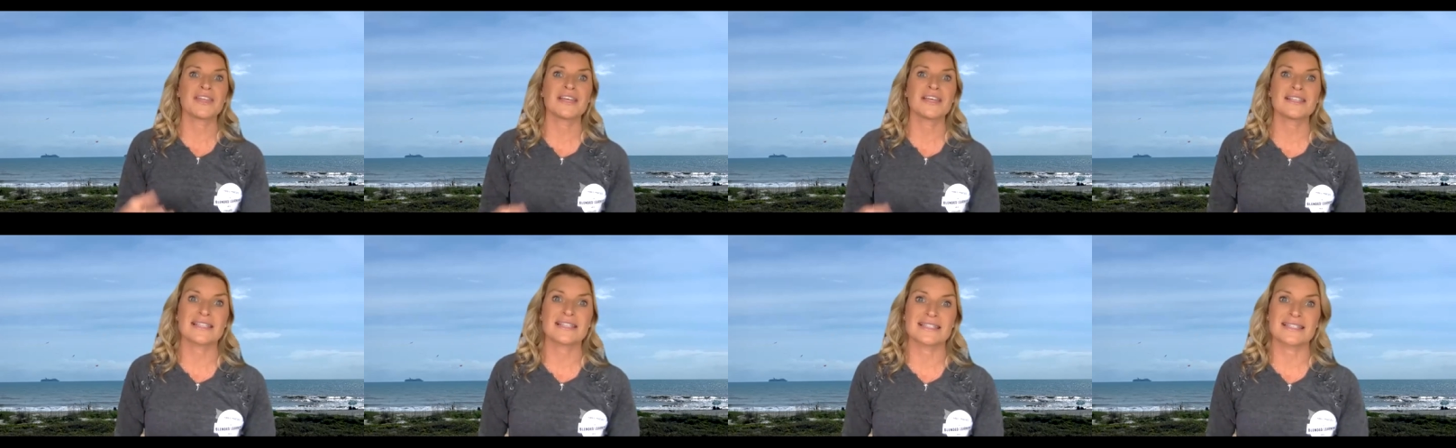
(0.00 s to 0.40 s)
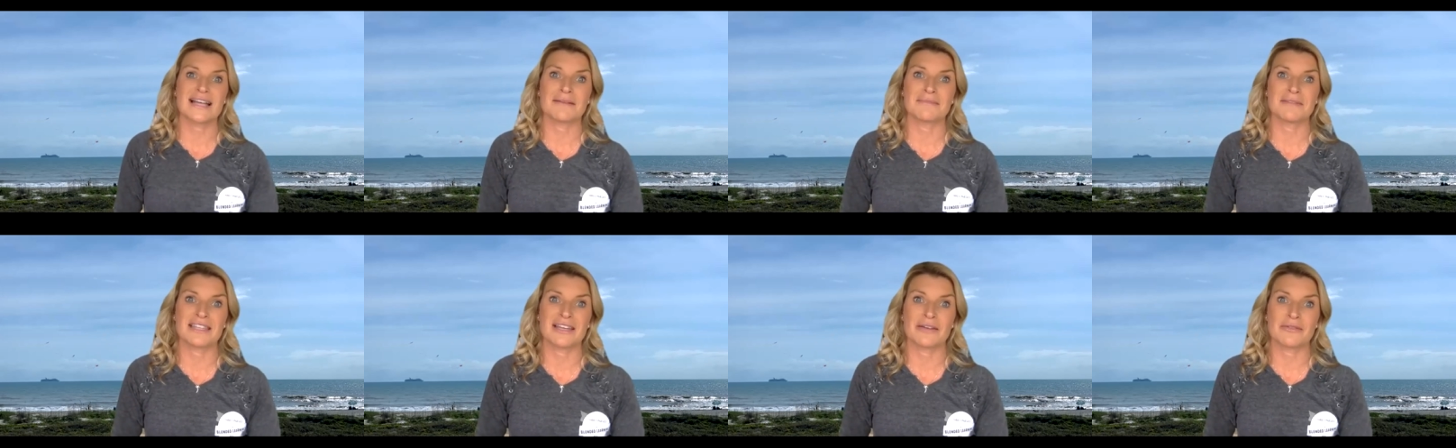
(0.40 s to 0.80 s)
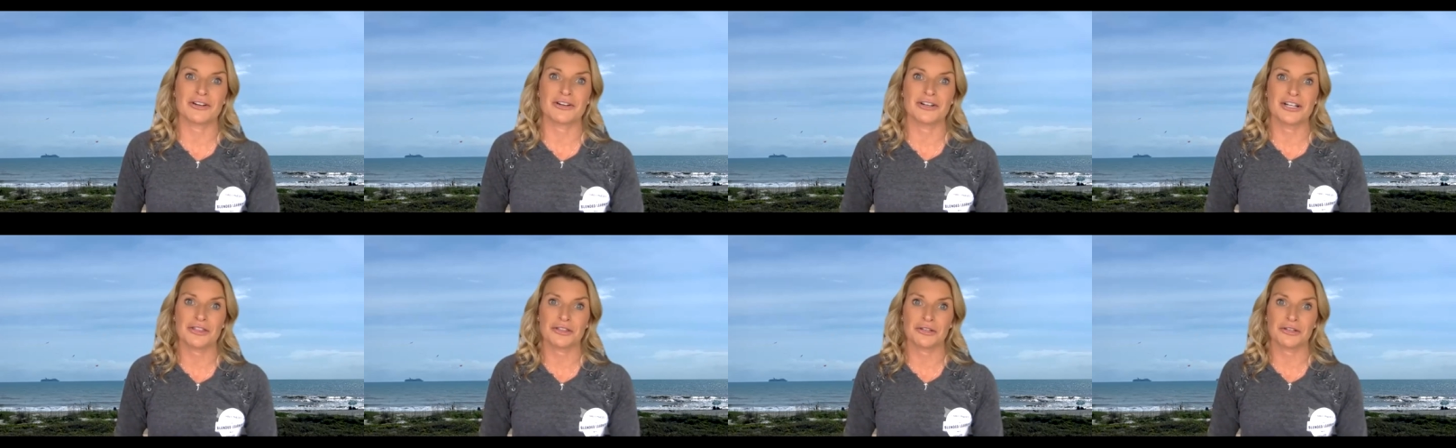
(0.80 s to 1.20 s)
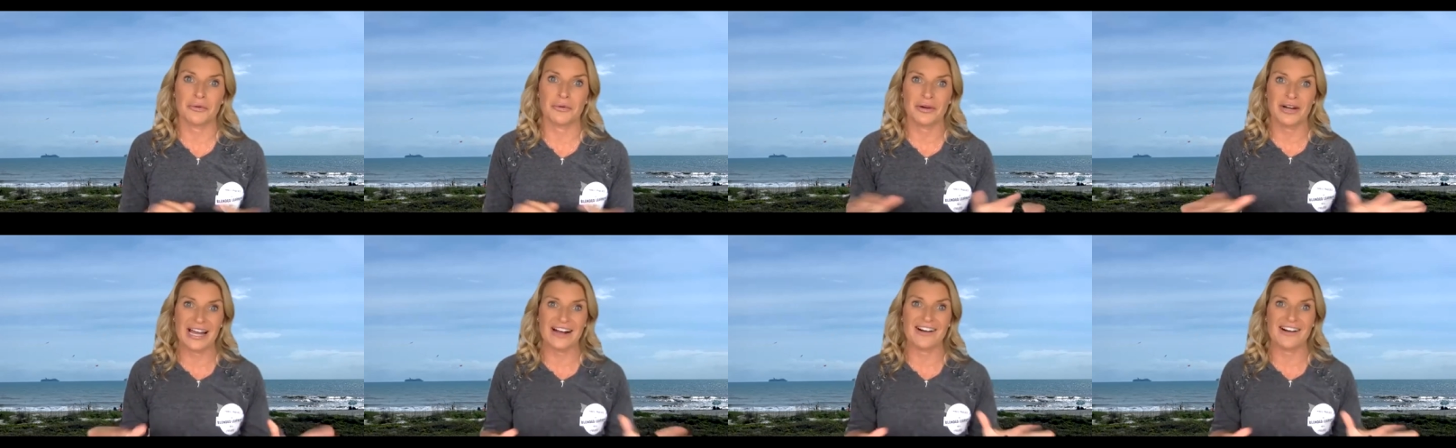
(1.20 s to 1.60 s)
this does not mean that we're going to throw
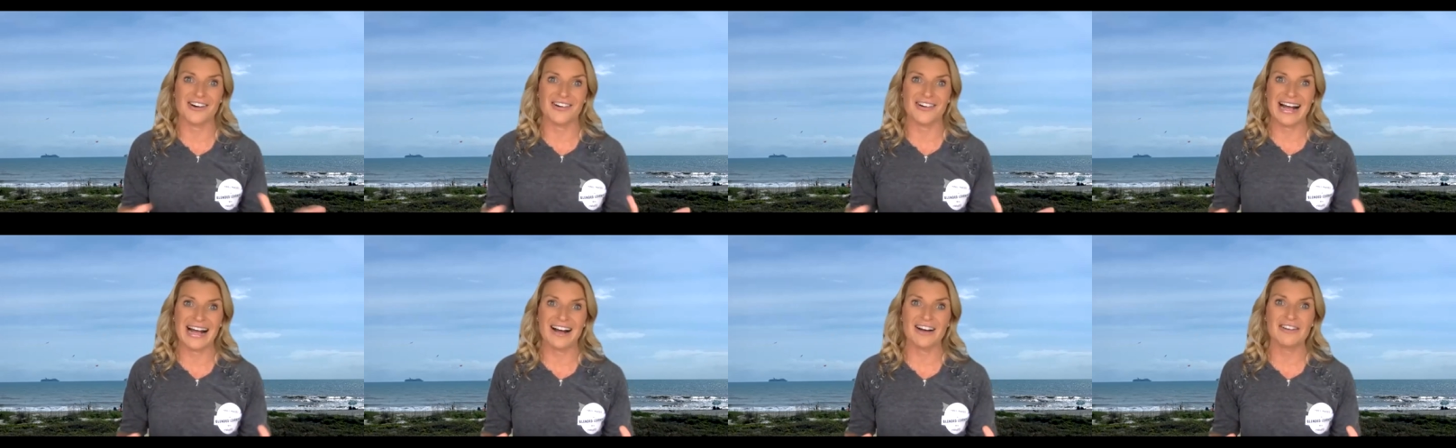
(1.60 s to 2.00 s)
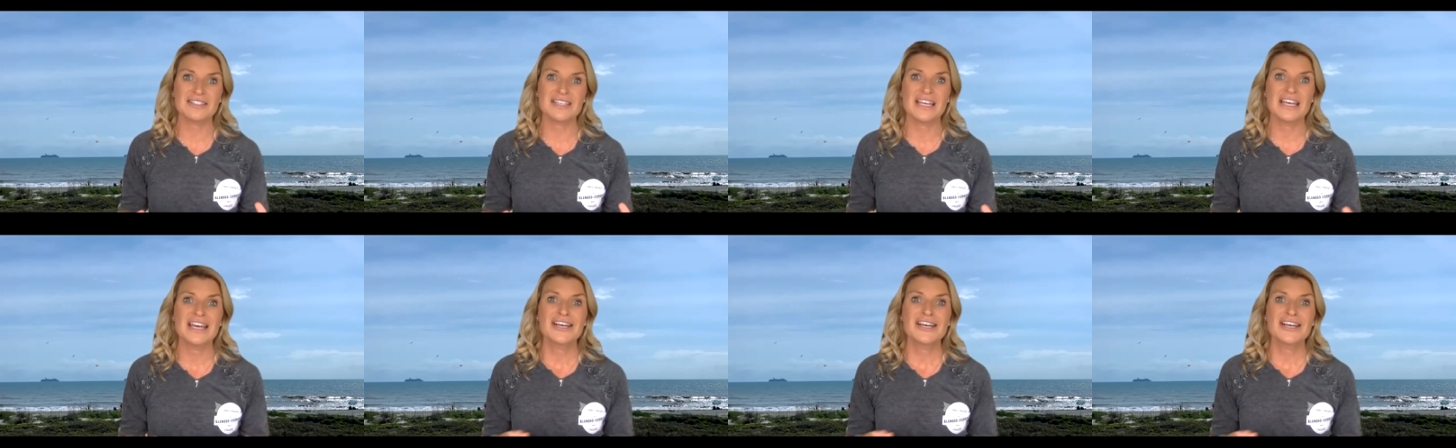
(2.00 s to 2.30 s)
it all out.